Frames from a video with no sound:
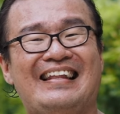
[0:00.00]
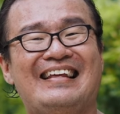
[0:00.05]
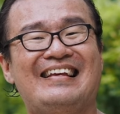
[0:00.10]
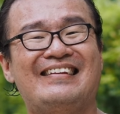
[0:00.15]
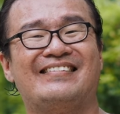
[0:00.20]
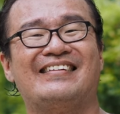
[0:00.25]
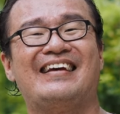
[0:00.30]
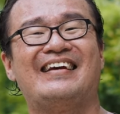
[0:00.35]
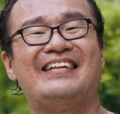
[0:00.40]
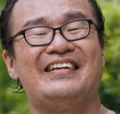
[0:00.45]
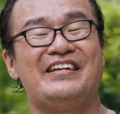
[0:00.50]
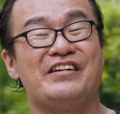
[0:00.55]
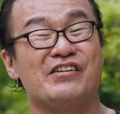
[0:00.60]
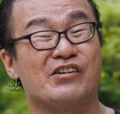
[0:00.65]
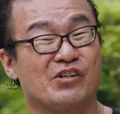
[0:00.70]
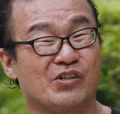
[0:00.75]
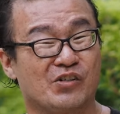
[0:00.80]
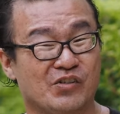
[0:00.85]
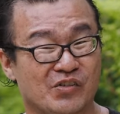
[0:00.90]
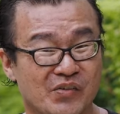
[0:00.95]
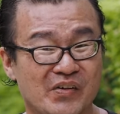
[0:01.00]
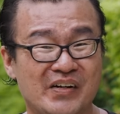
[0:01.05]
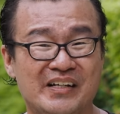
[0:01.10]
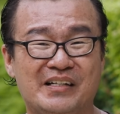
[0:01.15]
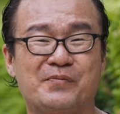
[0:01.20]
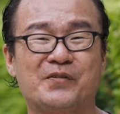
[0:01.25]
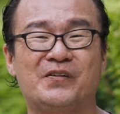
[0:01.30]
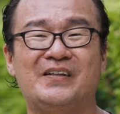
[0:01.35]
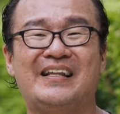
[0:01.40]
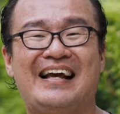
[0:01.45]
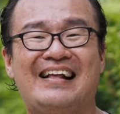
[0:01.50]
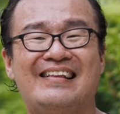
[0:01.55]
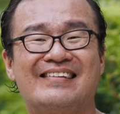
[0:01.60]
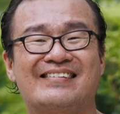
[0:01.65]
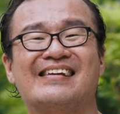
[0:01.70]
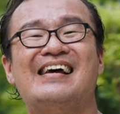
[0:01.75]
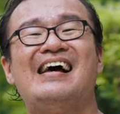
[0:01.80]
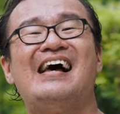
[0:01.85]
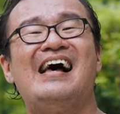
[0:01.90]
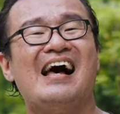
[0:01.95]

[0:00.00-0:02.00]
is an incredible lens.